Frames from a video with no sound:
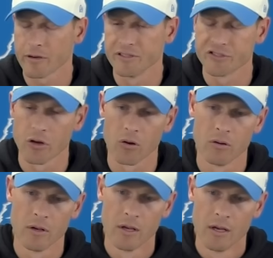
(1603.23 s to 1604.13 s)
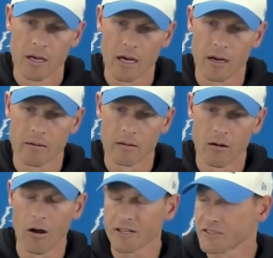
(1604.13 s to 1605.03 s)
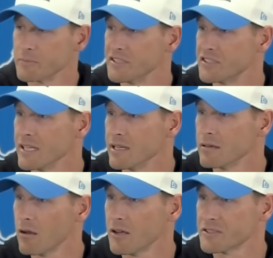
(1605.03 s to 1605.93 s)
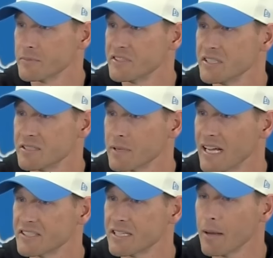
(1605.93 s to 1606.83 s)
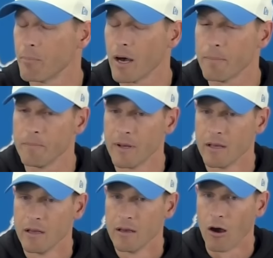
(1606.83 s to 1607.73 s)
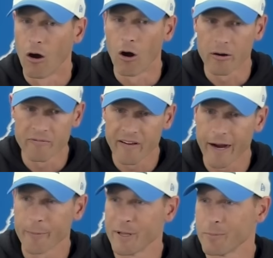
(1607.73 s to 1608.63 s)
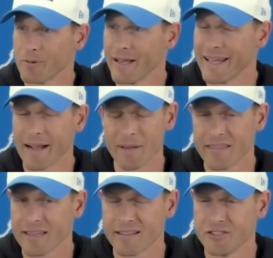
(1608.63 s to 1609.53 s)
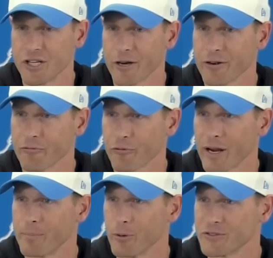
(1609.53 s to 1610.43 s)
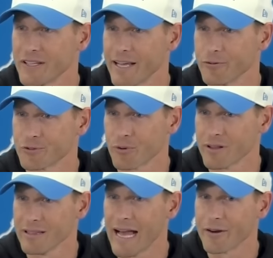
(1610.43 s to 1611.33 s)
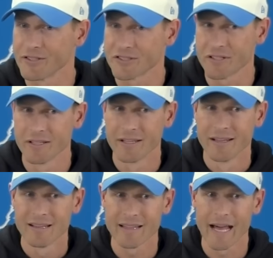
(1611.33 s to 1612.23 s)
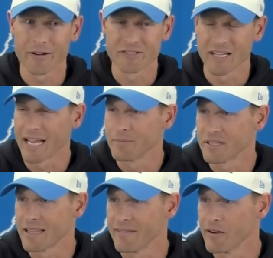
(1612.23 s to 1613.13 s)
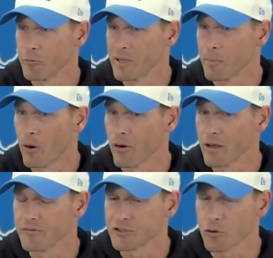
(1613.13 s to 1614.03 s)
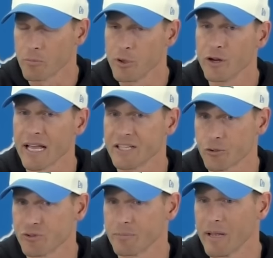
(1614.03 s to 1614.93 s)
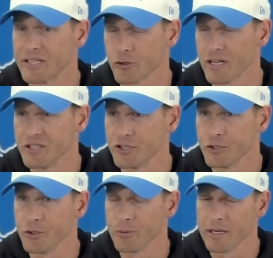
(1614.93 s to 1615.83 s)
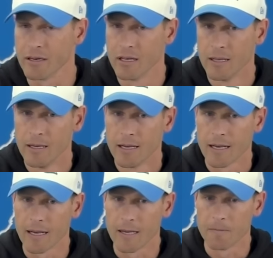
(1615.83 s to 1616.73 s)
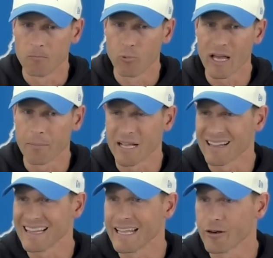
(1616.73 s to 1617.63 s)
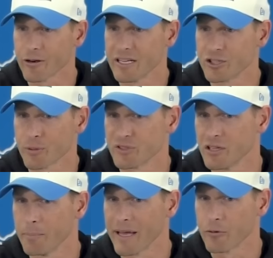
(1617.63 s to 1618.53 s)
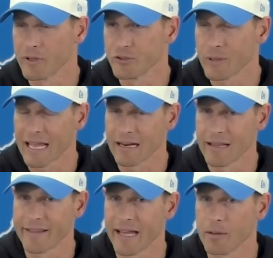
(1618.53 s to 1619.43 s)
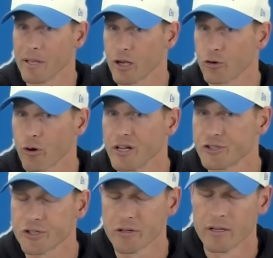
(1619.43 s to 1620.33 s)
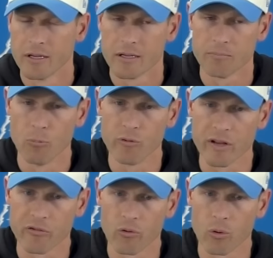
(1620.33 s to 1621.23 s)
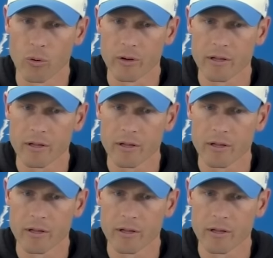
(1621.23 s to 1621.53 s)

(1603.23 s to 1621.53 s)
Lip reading: And so awesome to see some guys step up. Hard environment to play in. I mean, I think Jared and Frank both said that was one of the loudest games that they've ever been a part of. So communication was a major issue, and we got to be cleaner in terms of the penalties. We can't allow that to be a crutch moving forward.